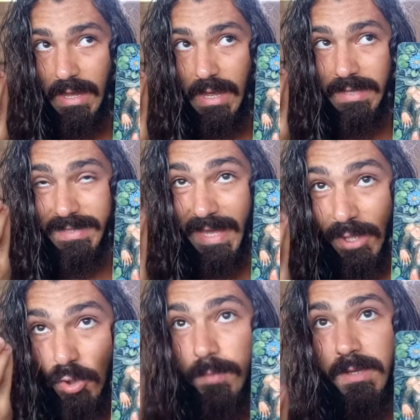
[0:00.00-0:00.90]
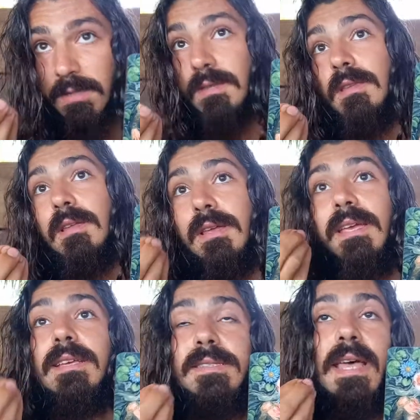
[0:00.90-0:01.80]
As a human,
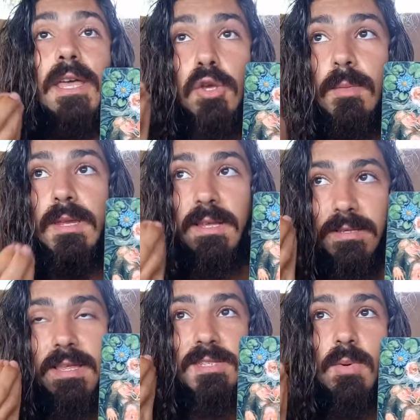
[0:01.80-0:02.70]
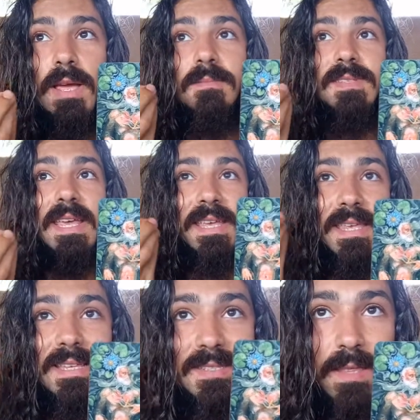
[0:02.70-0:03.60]
he is the human. That's why I'm saying
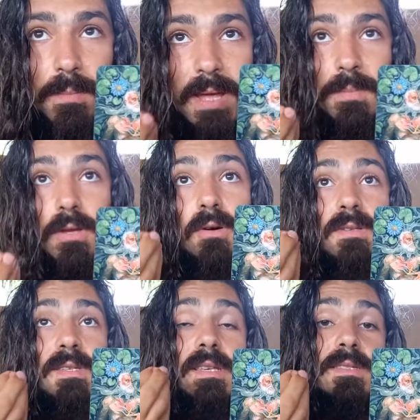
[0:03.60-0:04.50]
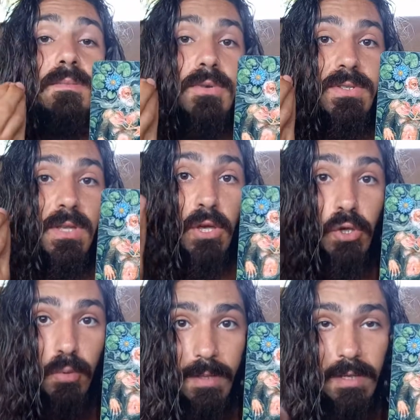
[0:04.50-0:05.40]
he is the man, because he's the most
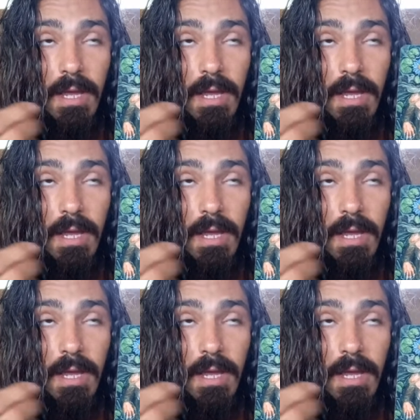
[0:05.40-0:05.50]
human.